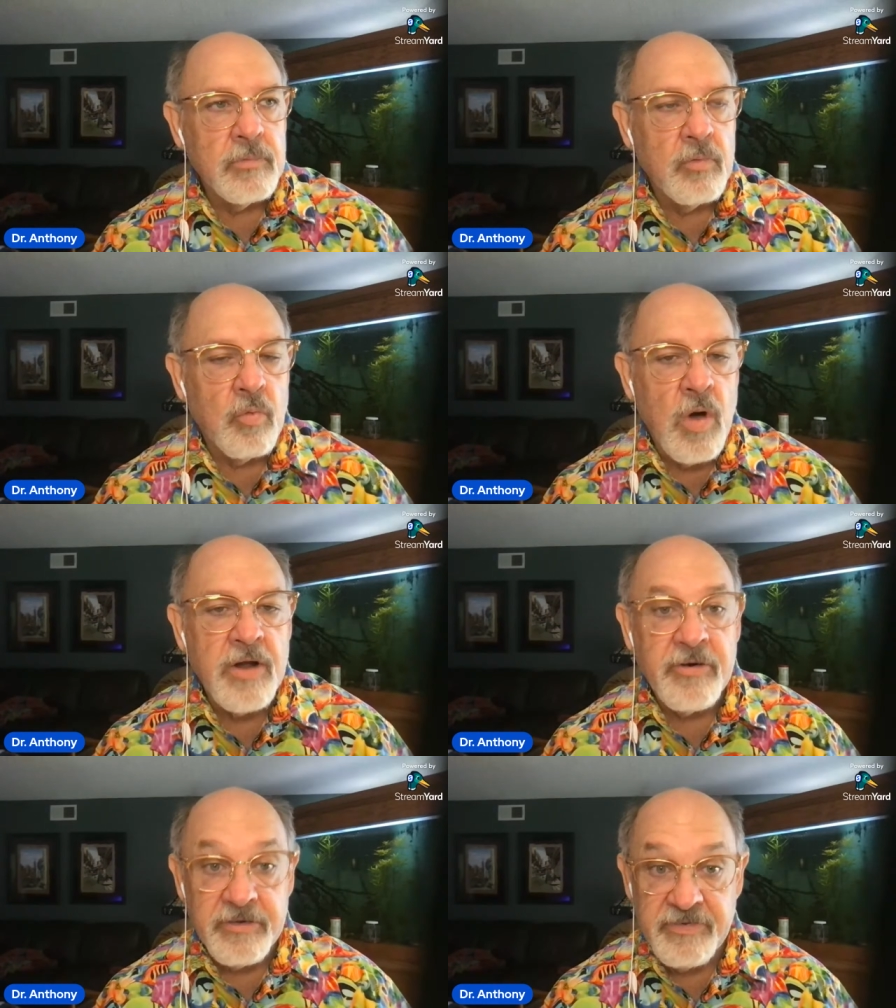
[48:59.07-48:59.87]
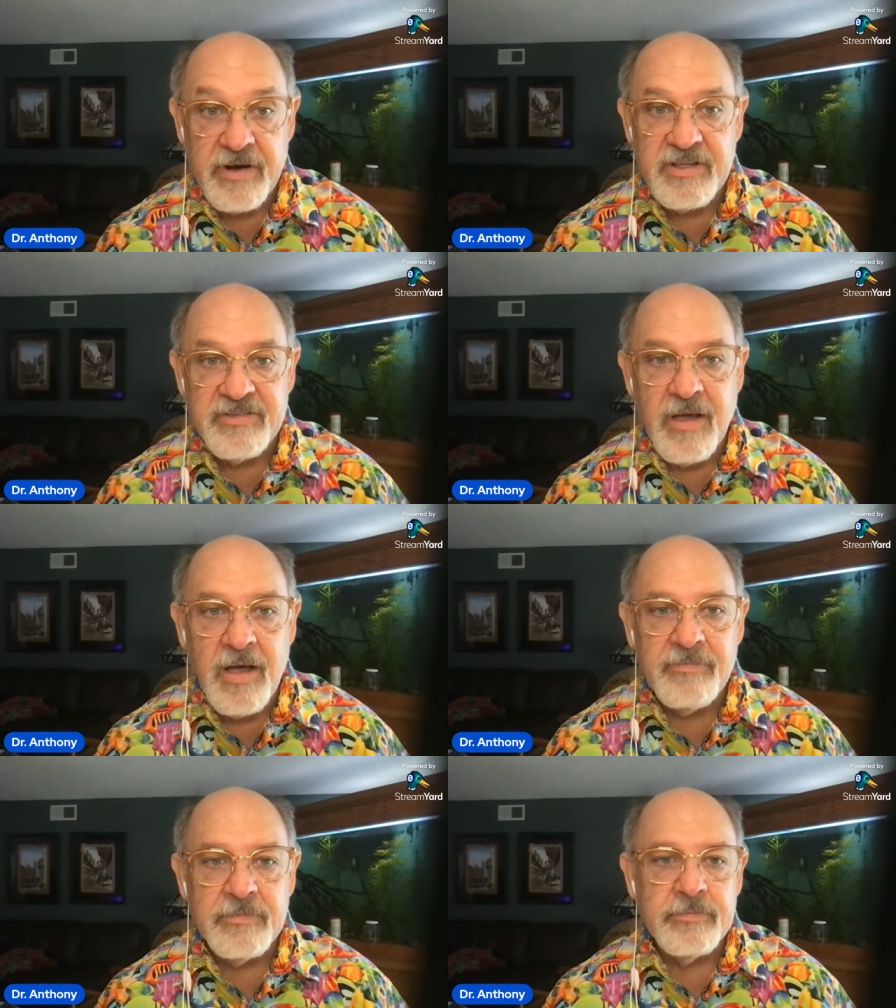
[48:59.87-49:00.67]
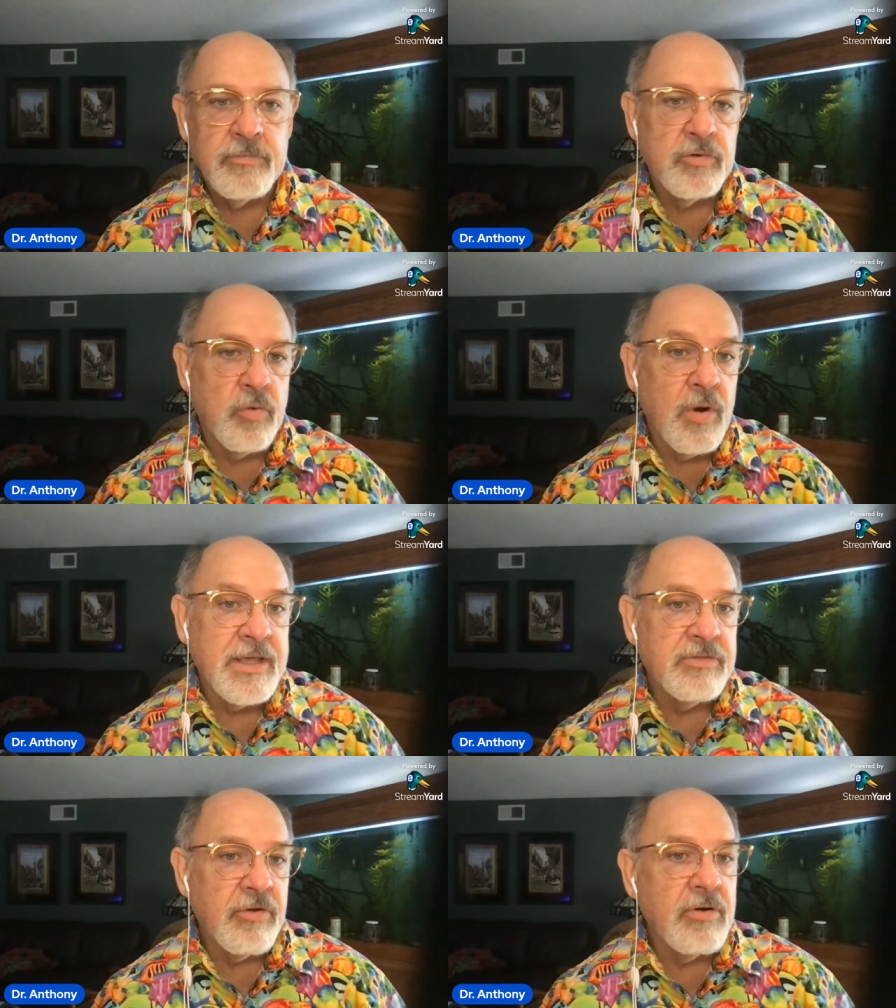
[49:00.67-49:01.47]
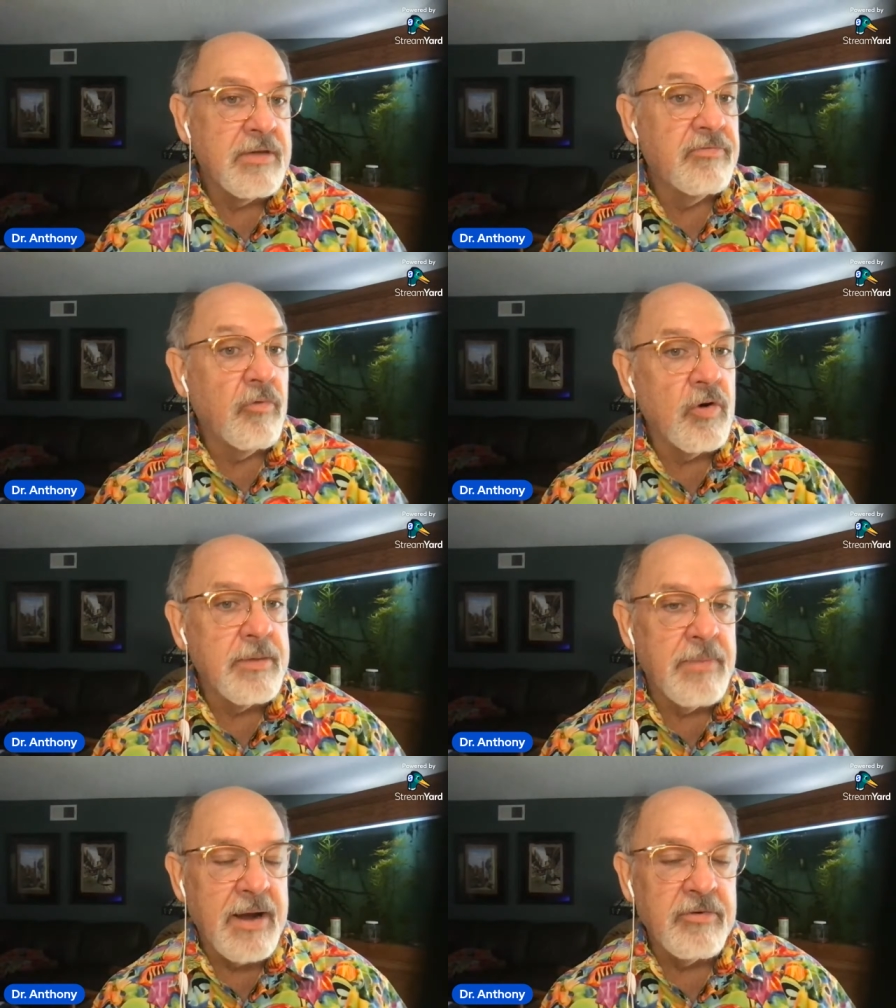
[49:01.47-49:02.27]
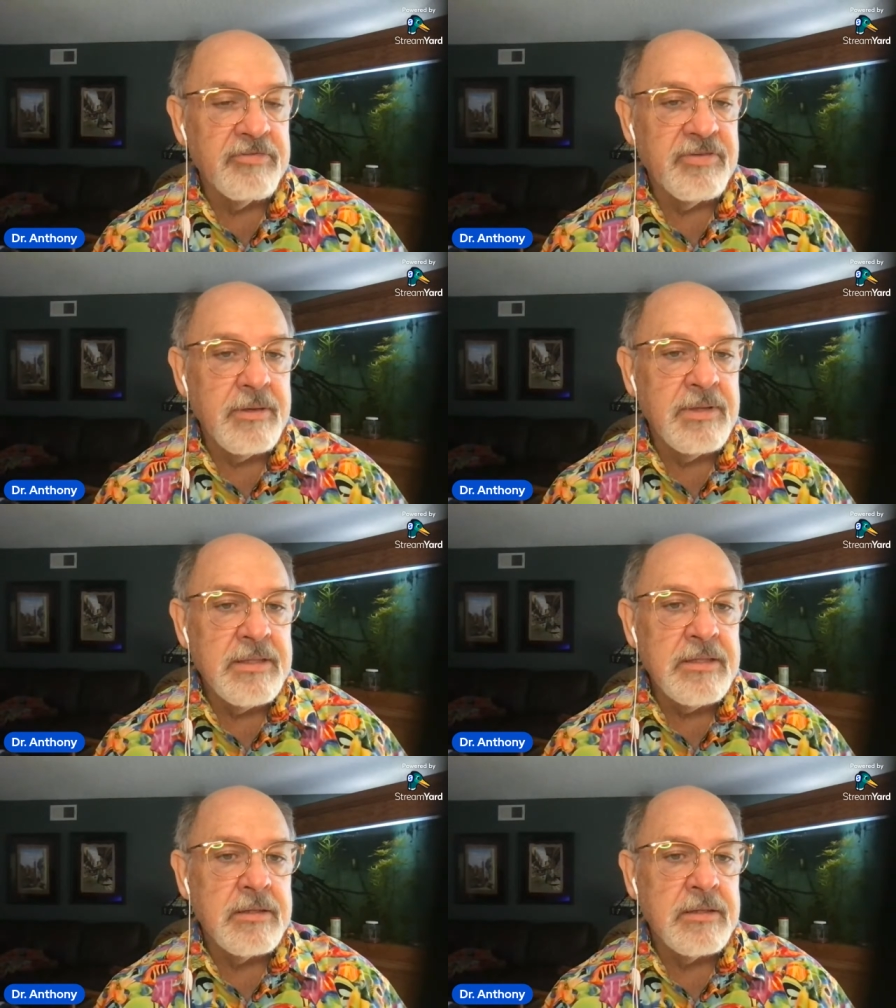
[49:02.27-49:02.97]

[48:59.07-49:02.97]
Water is very soft, 20, 30, 40 microsiemens.